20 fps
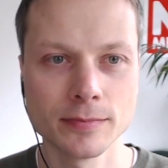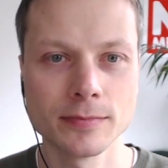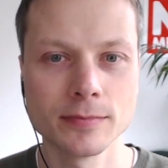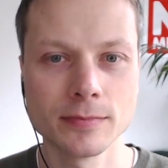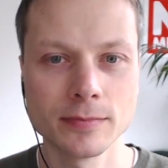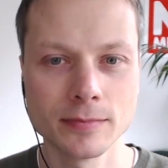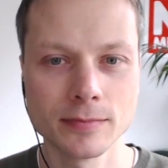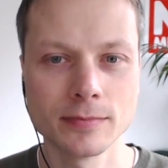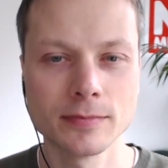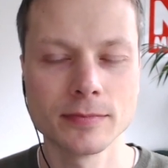
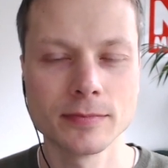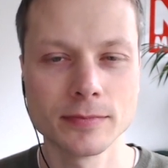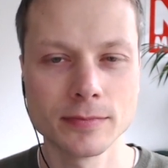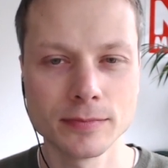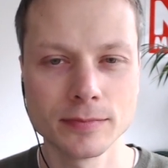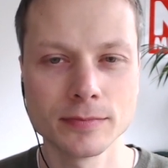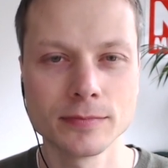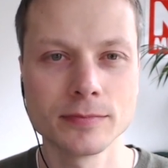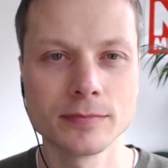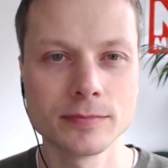
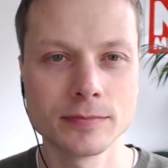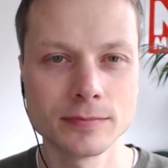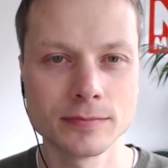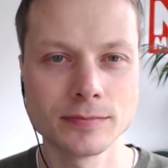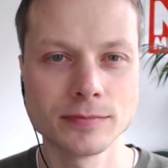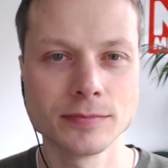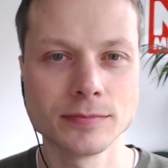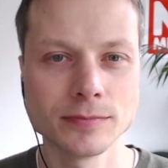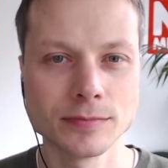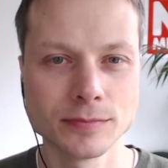
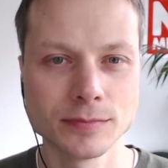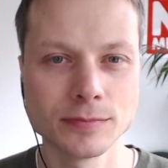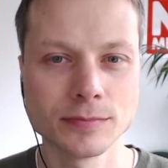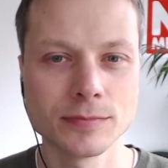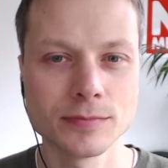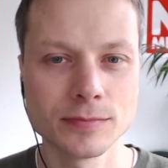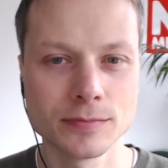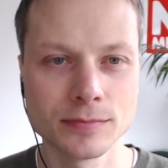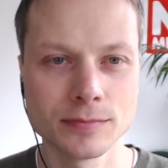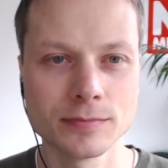
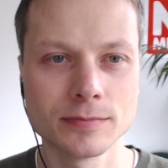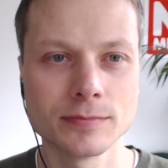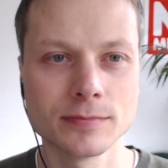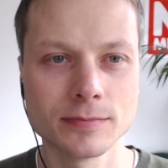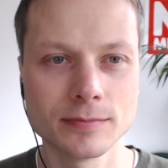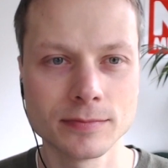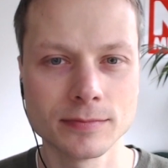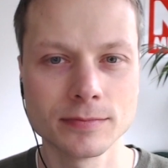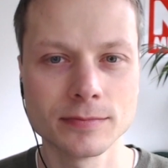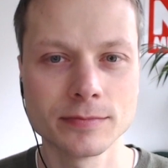
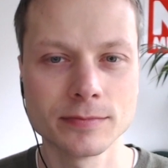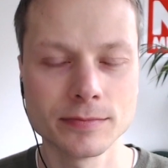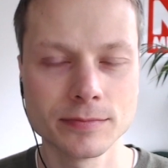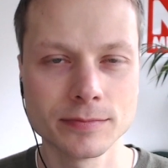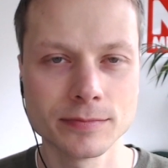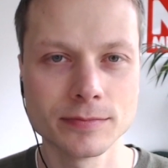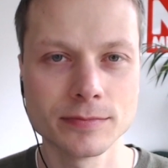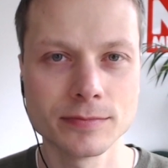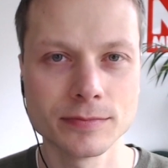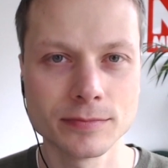
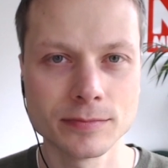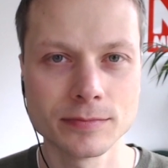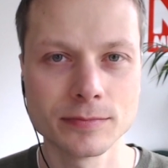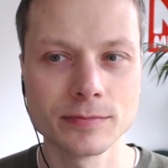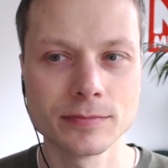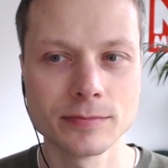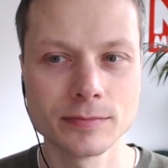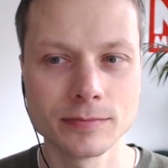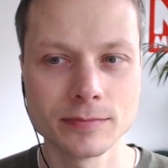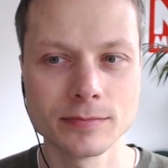
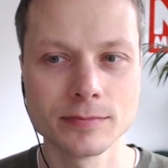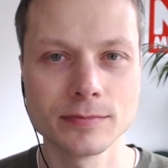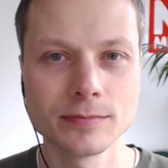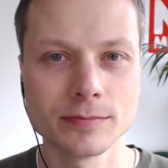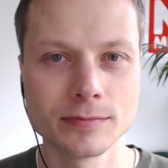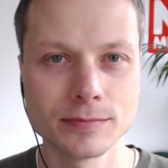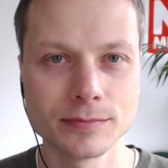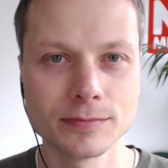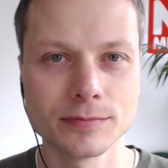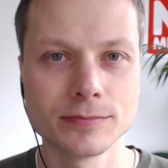
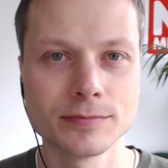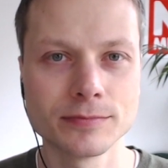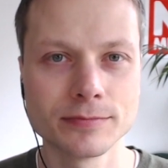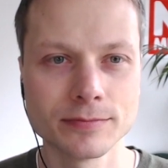No words are spoken by the person on screen.